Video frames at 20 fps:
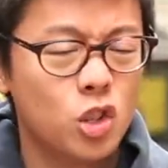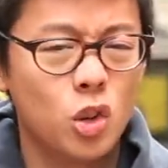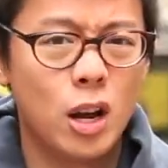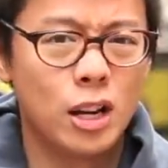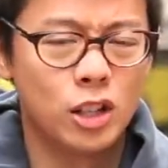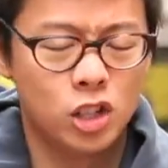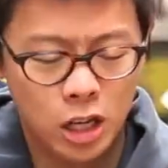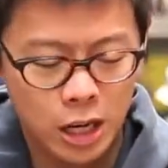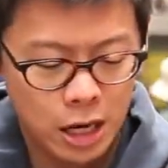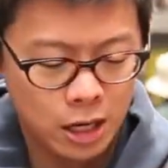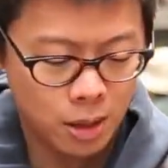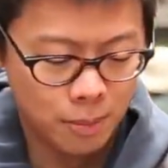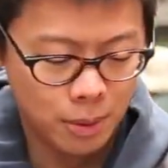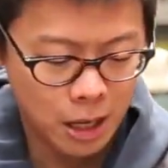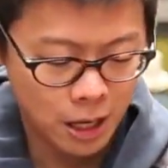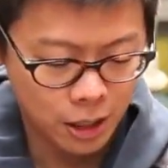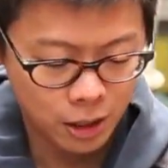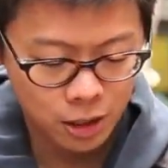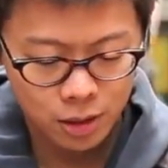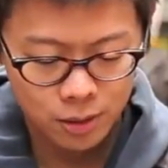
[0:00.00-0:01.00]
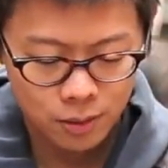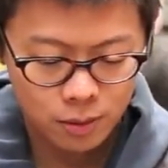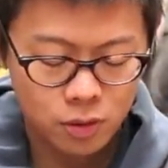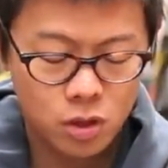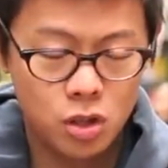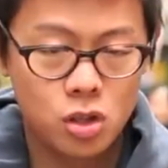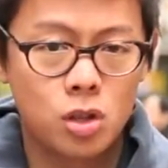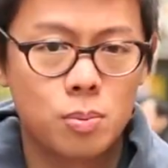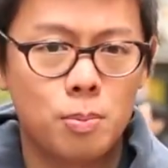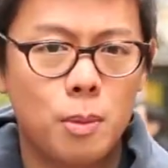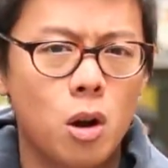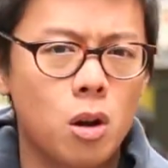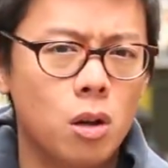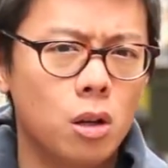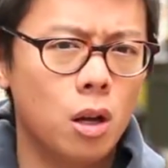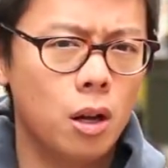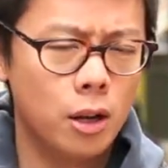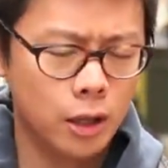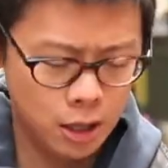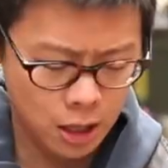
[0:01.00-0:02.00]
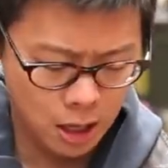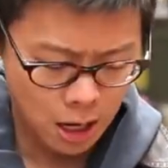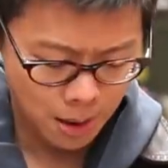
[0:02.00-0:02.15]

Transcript: not actually in the bag. This is my Leica